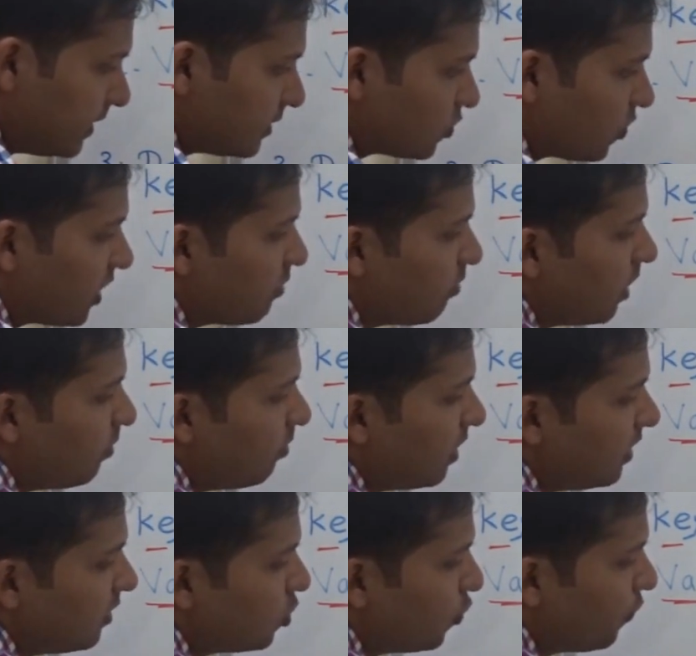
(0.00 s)
So
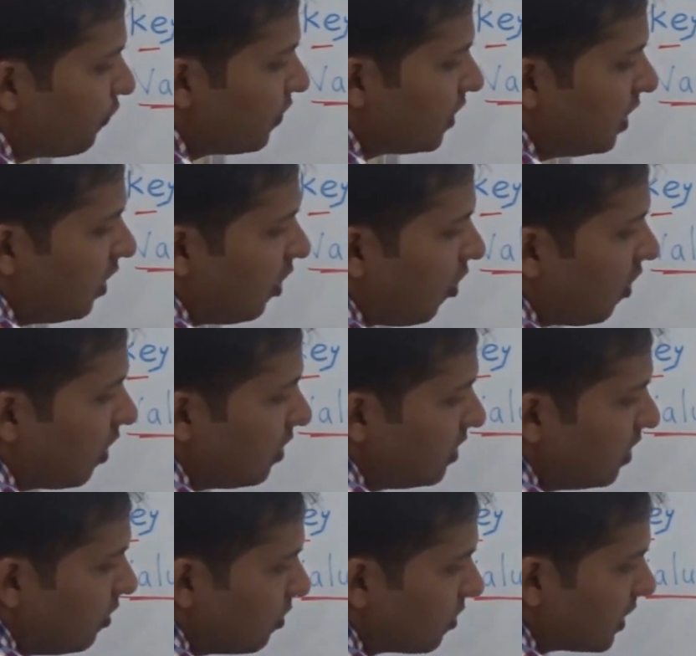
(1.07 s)
remember to fill all
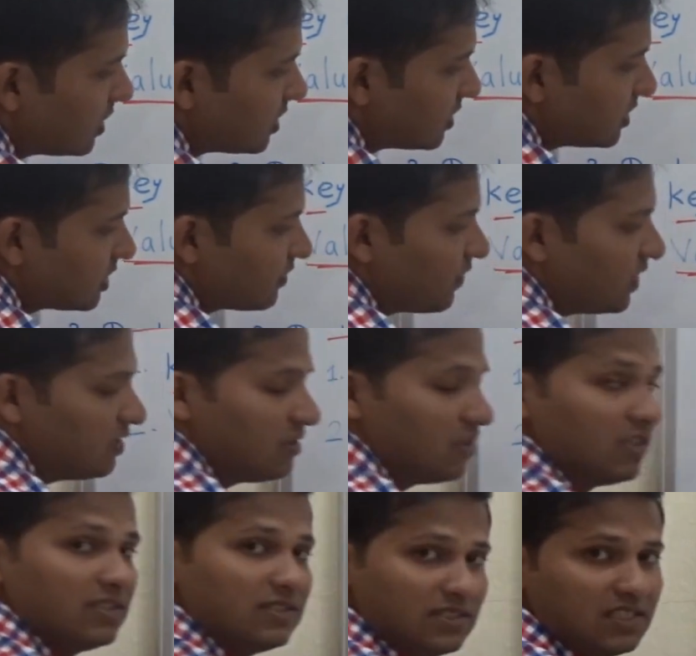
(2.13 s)
the locations with
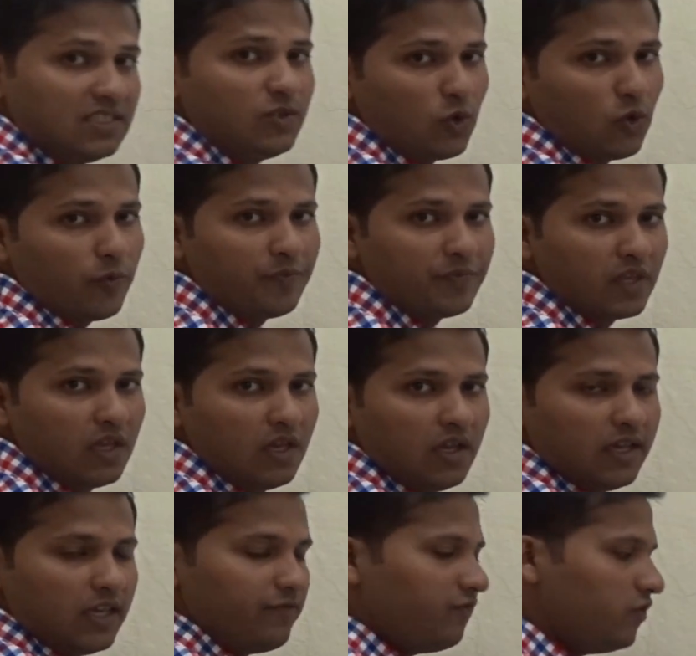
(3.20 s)
0.
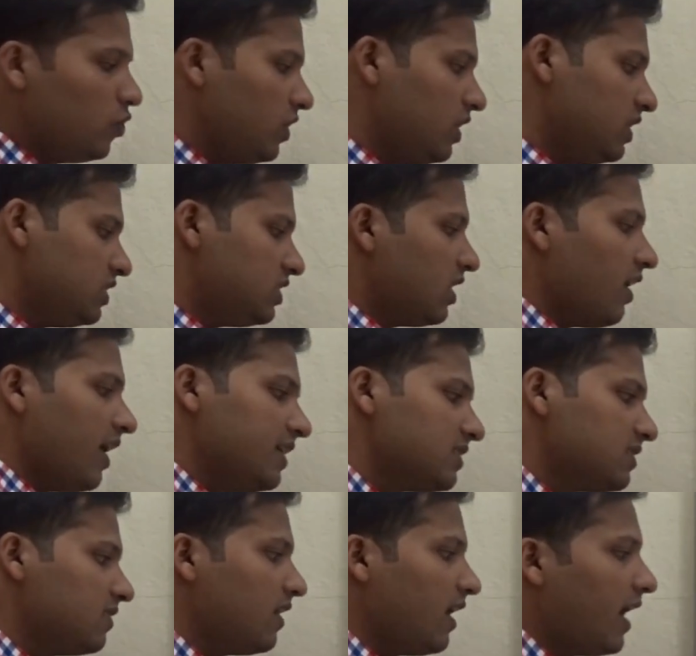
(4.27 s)
If you
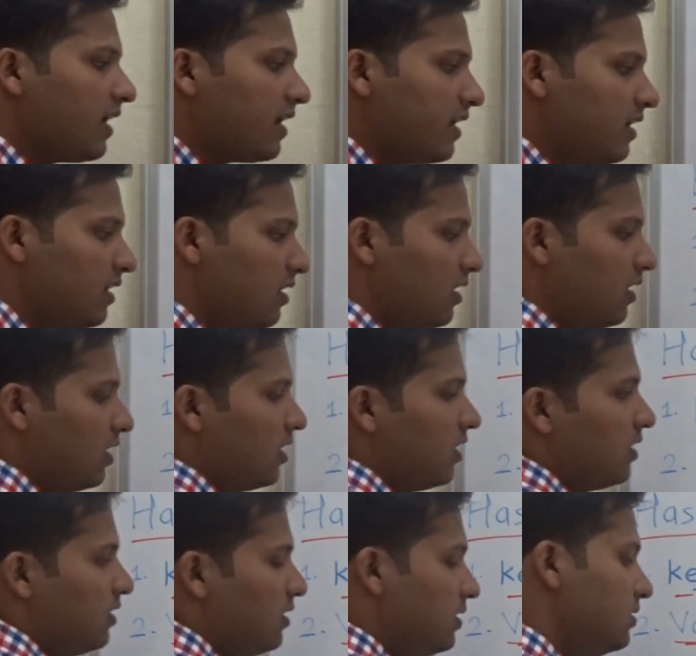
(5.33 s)
initialize the array,
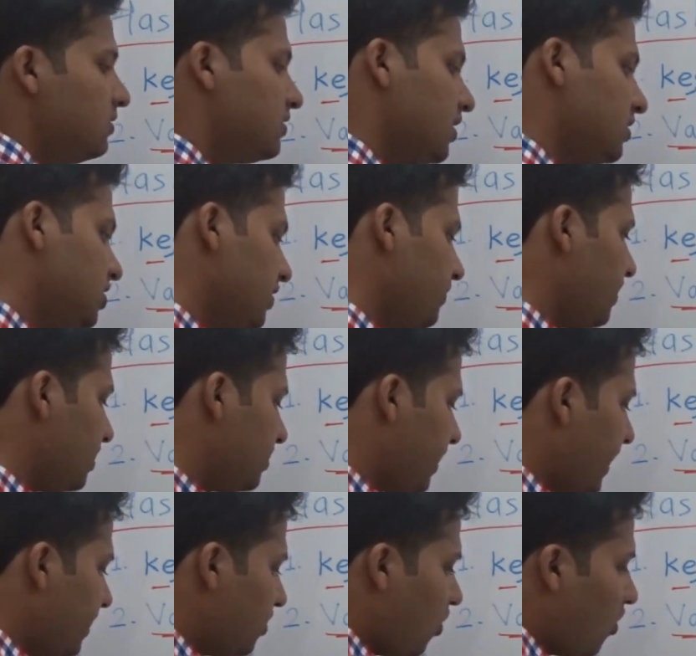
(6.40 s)
in such a way
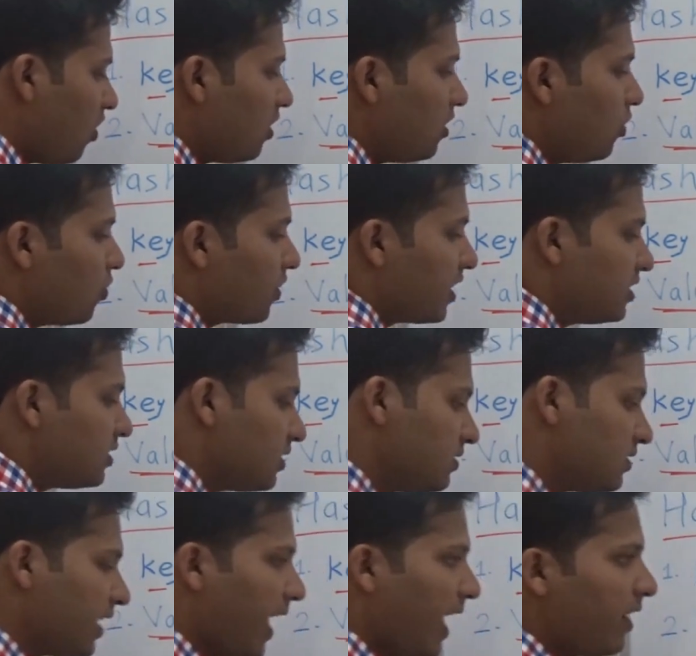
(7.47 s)
that all
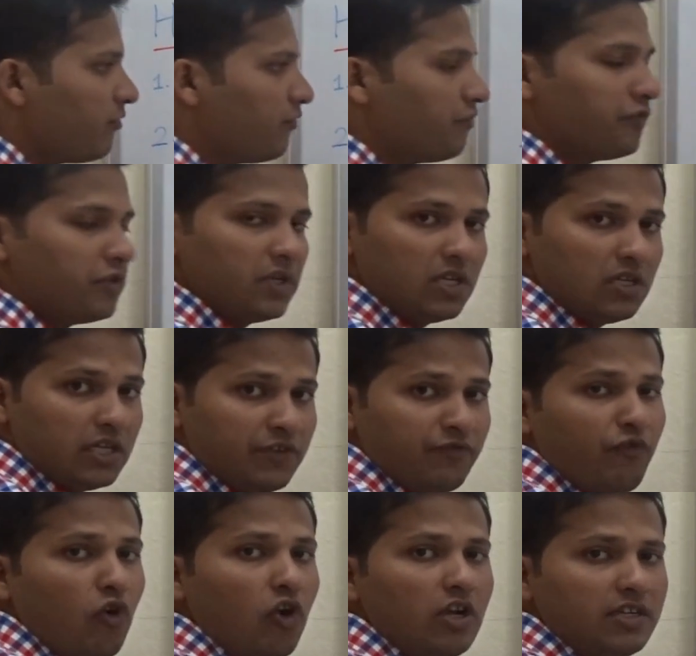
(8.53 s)
locations have
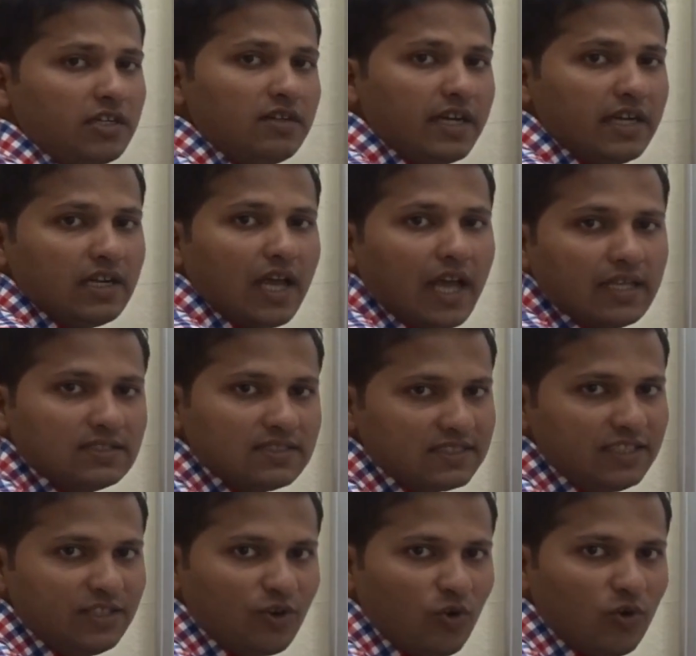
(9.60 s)
default data as
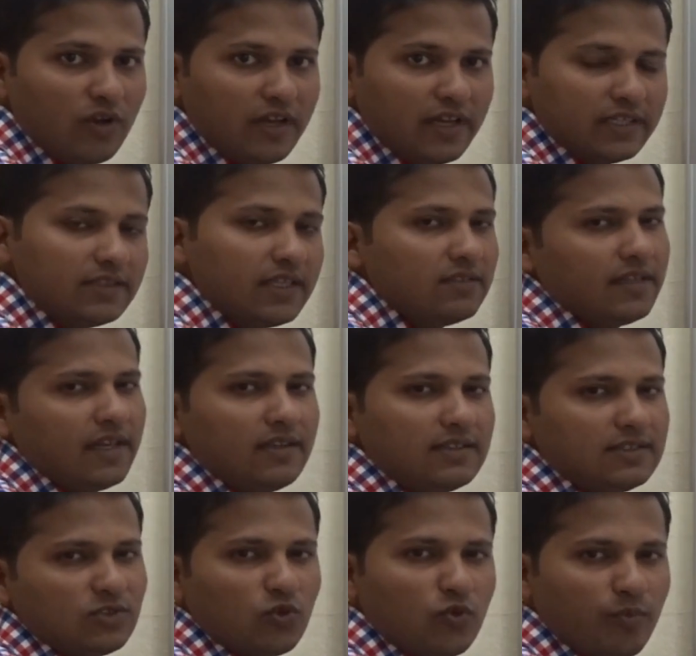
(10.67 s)
zero, then there
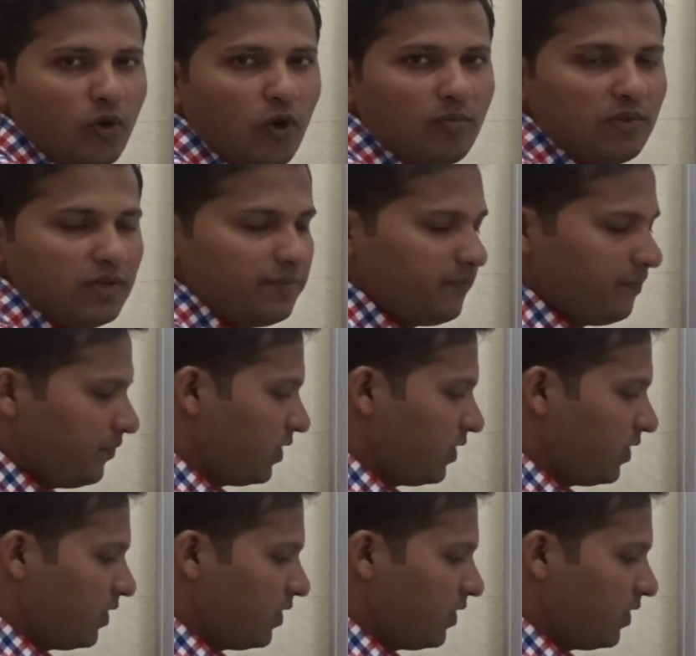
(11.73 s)
is no problem.